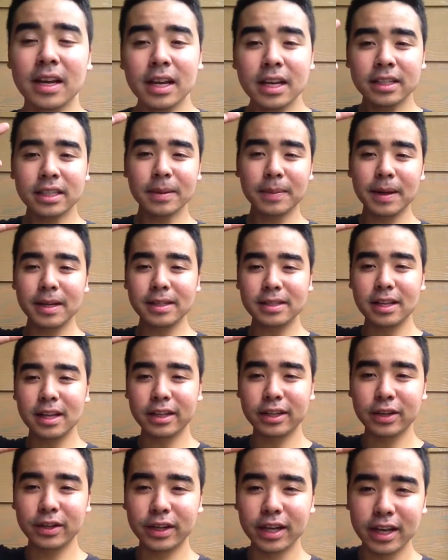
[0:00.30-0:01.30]
What's up, guys? Stock
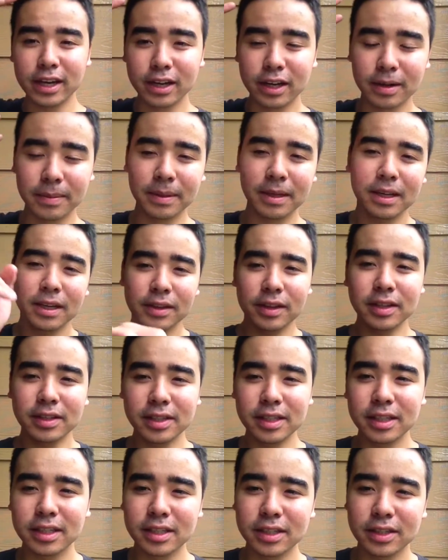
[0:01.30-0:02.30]
here again. This
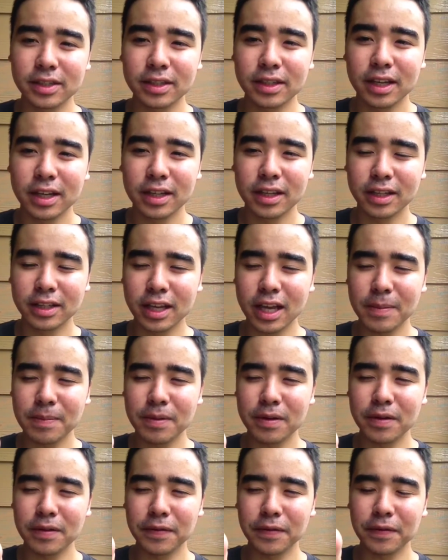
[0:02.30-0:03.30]
is the type
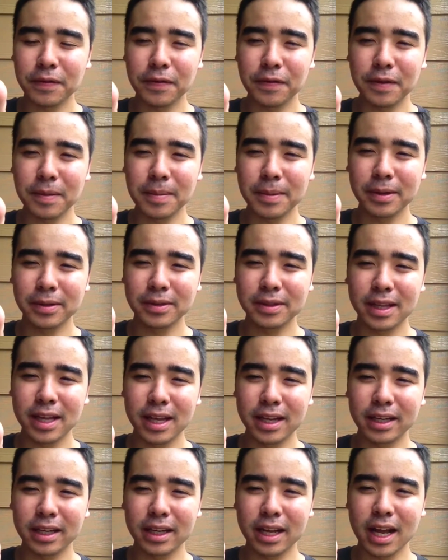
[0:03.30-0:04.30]
of females
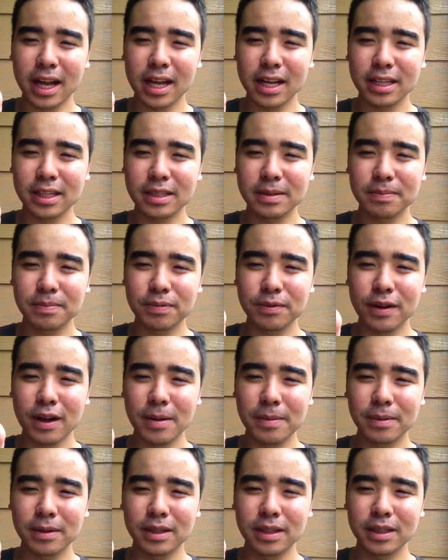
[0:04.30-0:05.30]
that guys
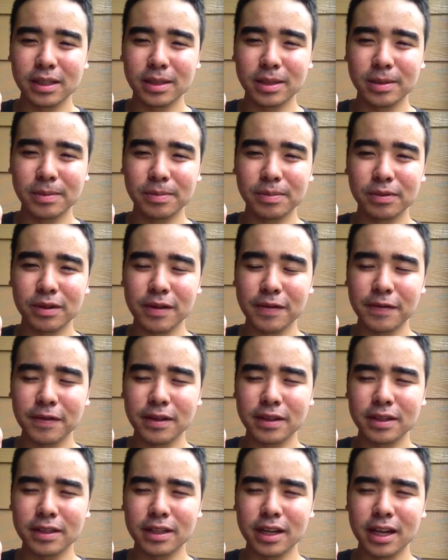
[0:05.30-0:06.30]
probably
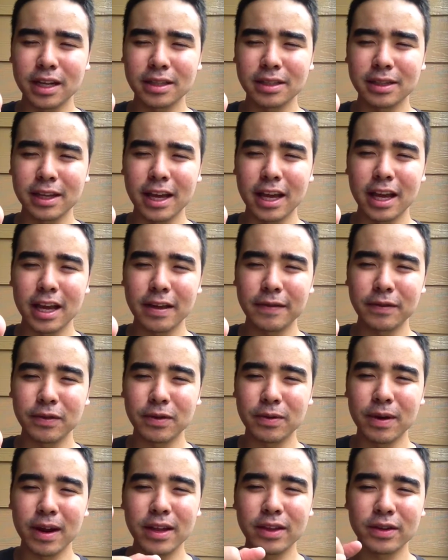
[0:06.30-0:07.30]
preference not to have, or
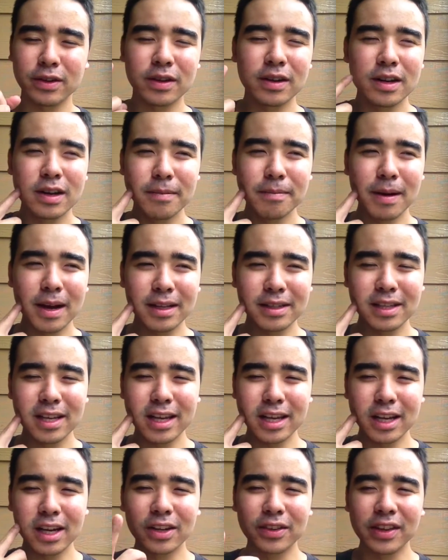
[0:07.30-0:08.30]
rather, my
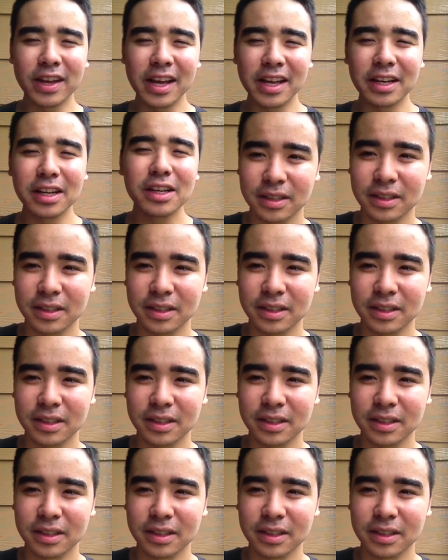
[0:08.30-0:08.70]
take on that.